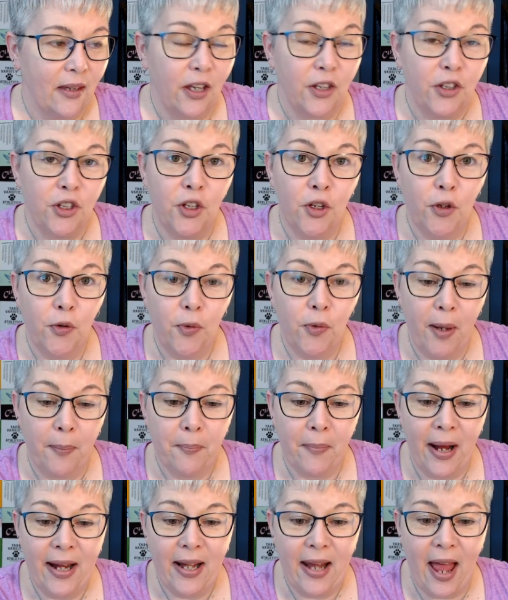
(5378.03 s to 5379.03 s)
You
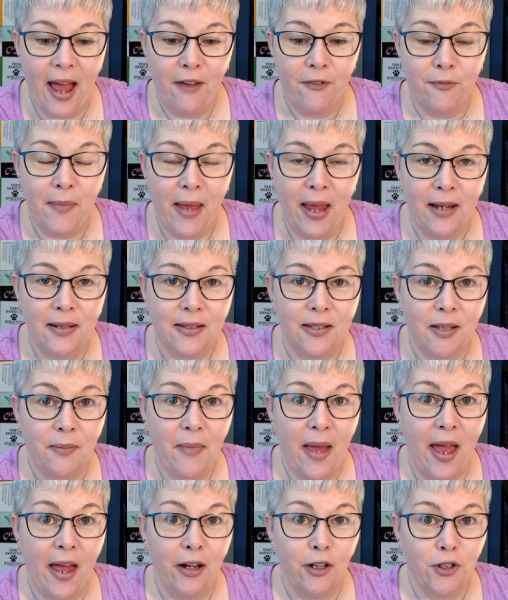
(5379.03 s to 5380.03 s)
might have made some
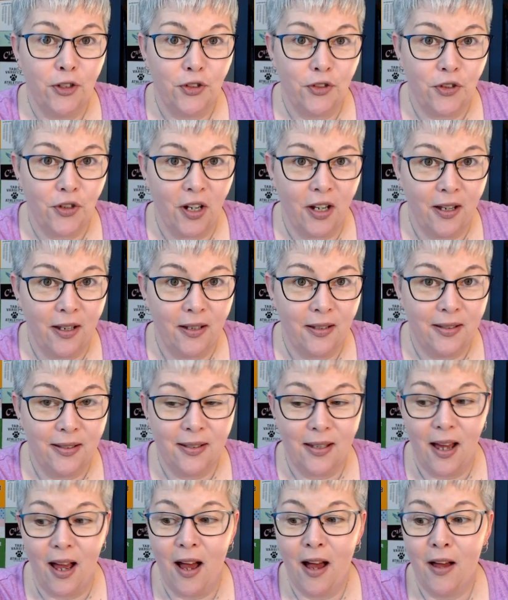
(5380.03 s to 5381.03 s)
extras
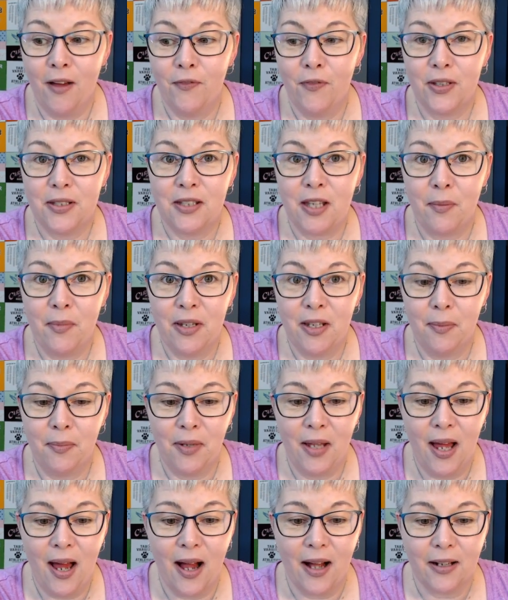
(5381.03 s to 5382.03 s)
of some of the
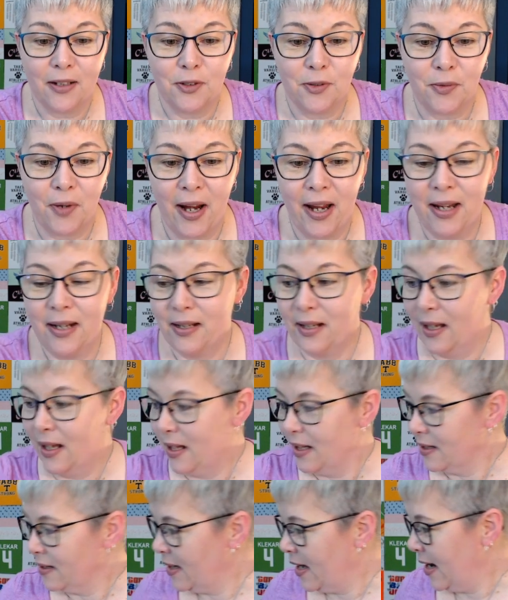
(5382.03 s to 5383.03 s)
blocks, right?
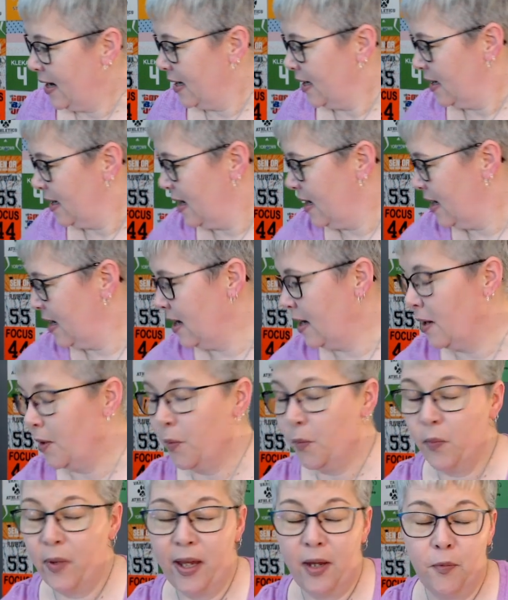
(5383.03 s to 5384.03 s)
Like uh,
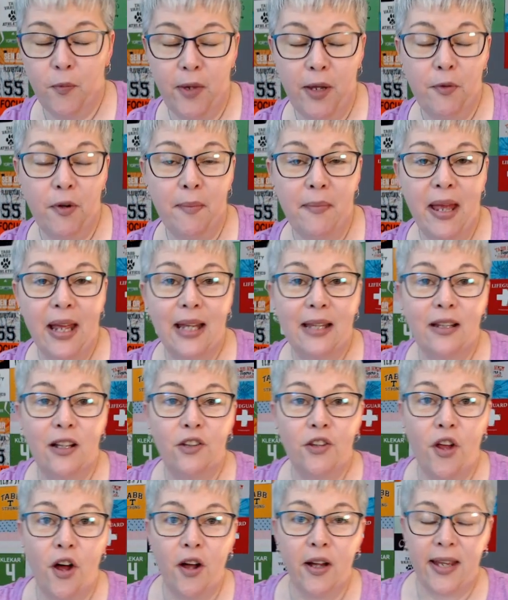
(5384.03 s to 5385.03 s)
when we were making the
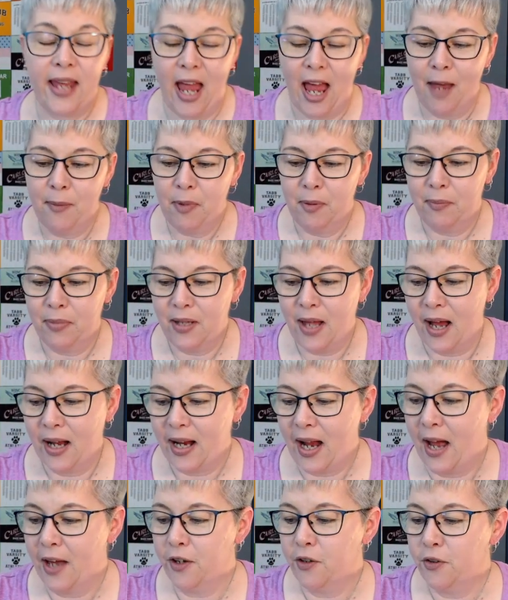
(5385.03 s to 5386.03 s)
log cabin block,
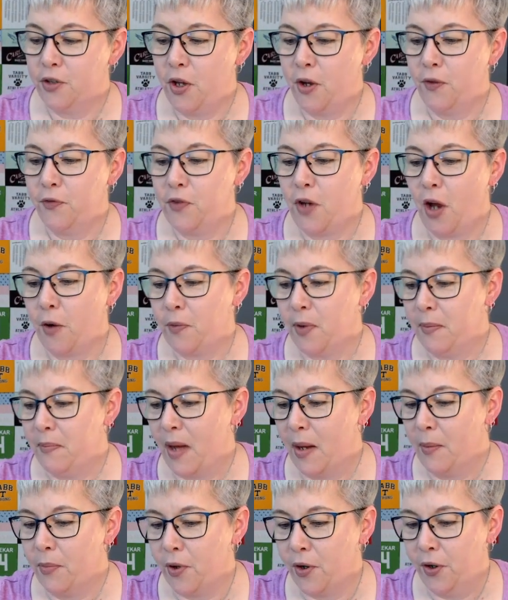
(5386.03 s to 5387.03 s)
I don't know if y'all
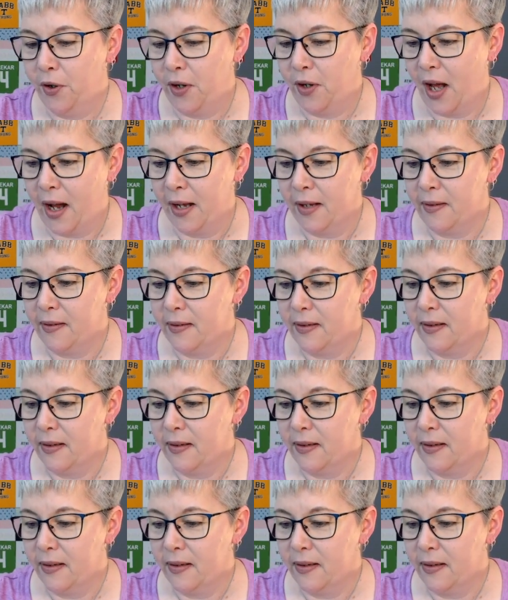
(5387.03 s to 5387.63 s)
remember or not,